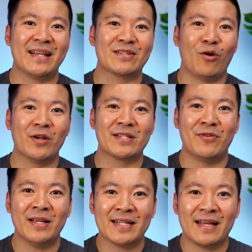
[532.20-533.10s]
is always a
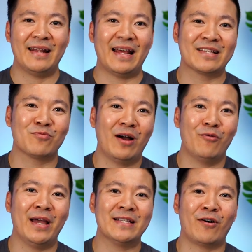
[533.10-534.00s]
risk, and that is why
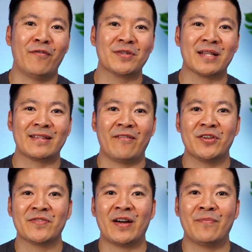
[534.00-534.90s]
Raiz offers a
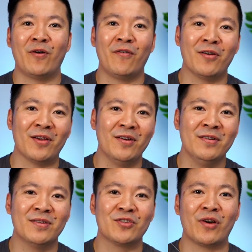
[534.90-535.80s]
diversified portfolio
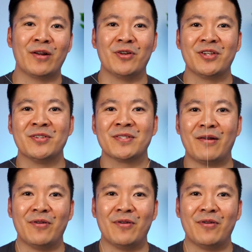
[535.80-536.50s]
to try to reduce that